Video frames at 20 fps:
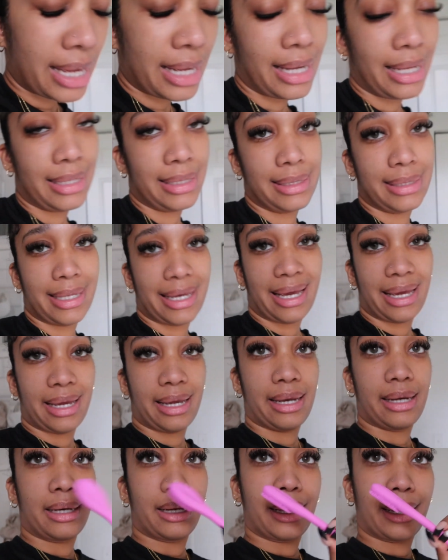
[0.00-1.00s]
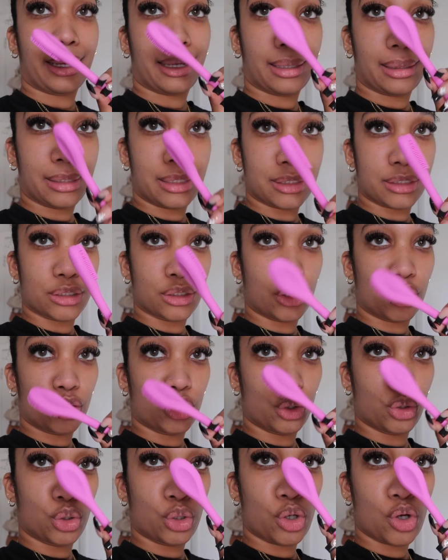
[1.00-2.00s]
and then this
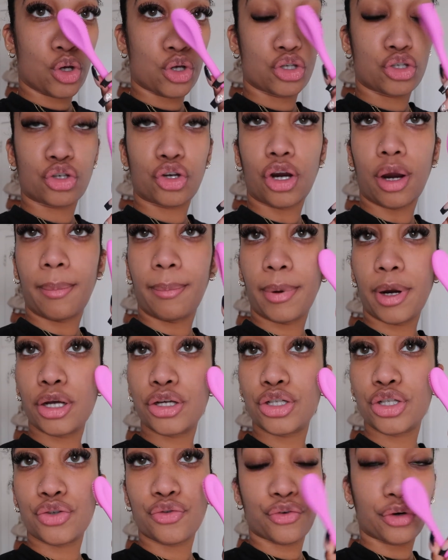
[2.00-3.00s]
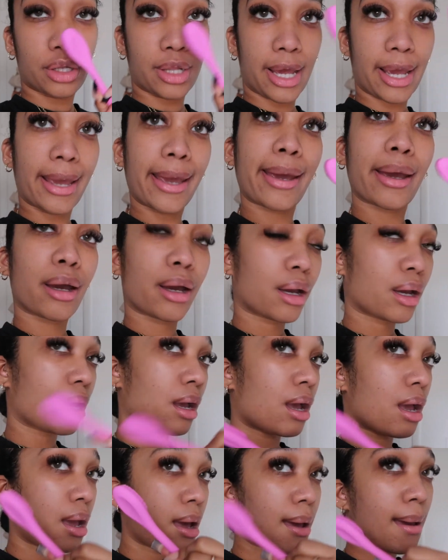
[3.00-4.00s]
little scrub brush for like
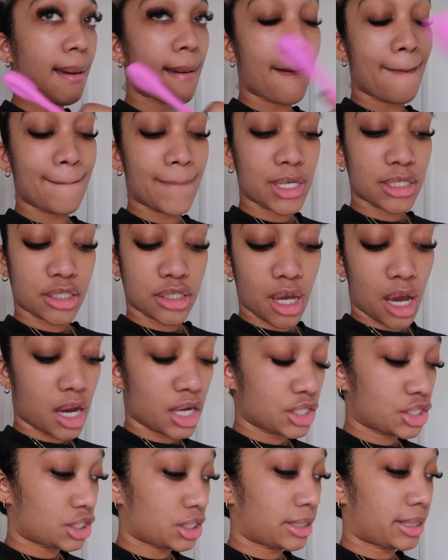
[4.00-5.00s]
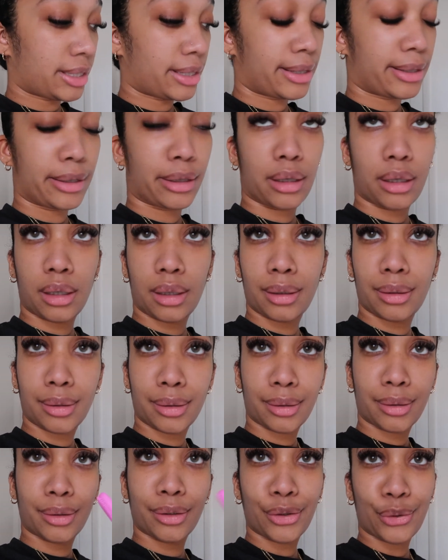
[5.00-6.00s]
massaging
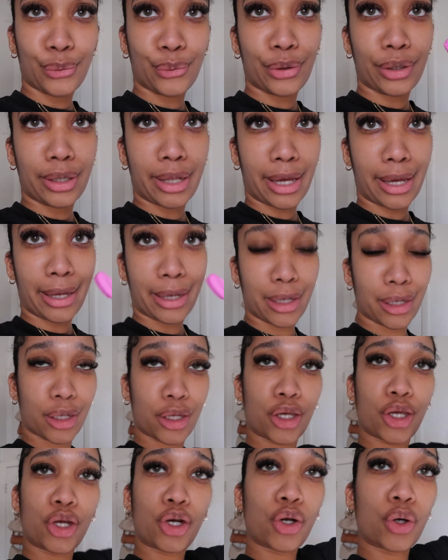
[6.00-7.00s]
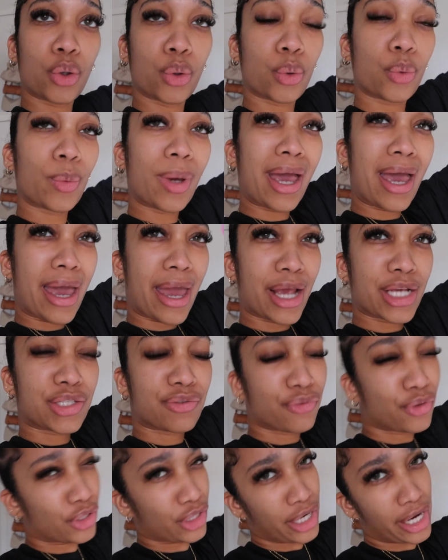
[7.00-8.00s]
or like you know
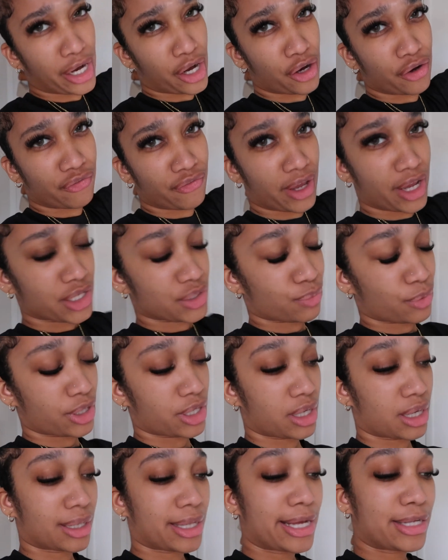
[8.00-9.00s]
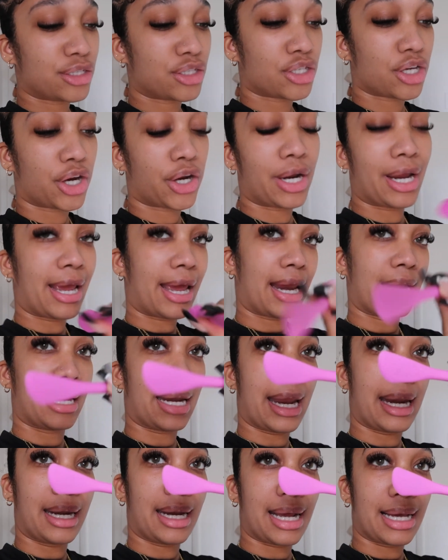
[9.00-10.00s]
exfoliating your face with the cleanser
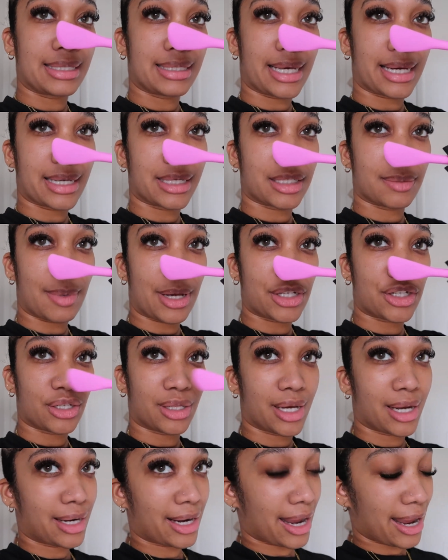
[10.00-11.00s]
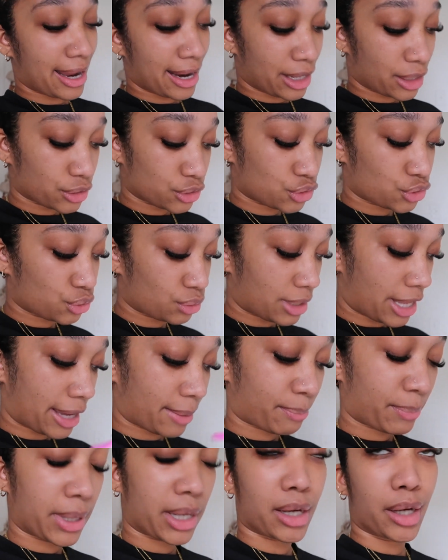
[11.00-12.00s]
and then it has like a spatula at the end to
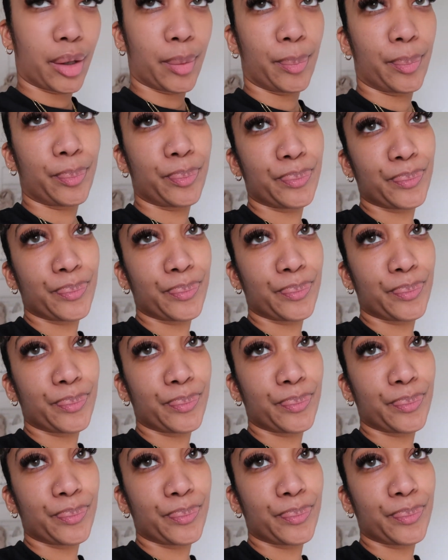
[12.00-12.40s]
like pick up